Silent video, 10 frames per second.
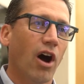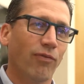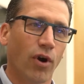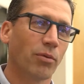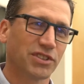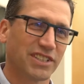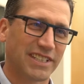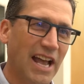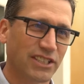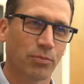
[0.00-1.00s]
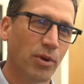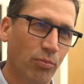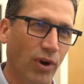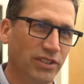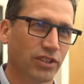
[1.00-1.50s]
A pharmacist has to be
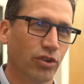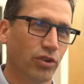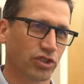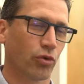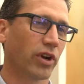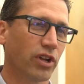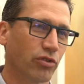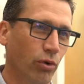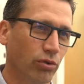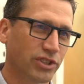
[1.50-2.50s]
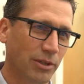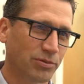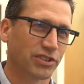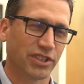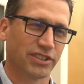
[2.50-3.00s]
present to destroy controlled
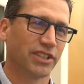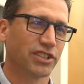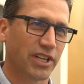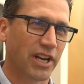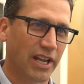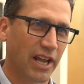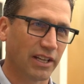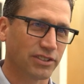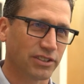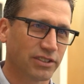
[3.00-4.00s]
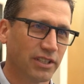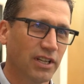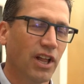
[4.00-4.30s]
substances in the state of Kansas.